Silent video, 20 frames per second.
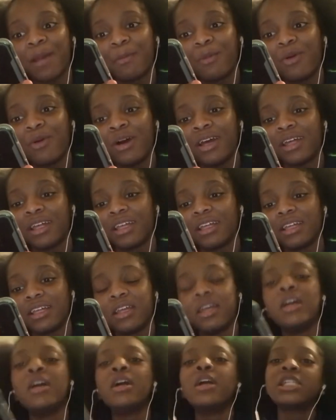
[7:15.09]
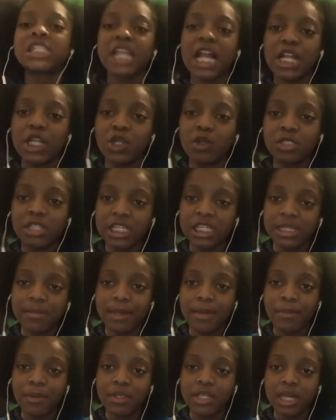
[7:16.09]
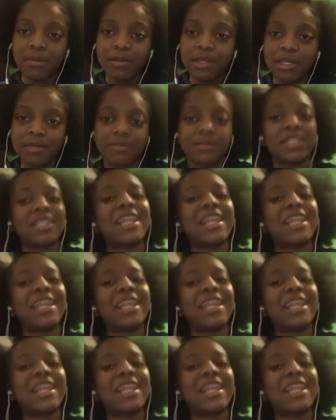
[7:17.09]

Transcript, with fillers: important. Should I do Justin Bieber Yummy?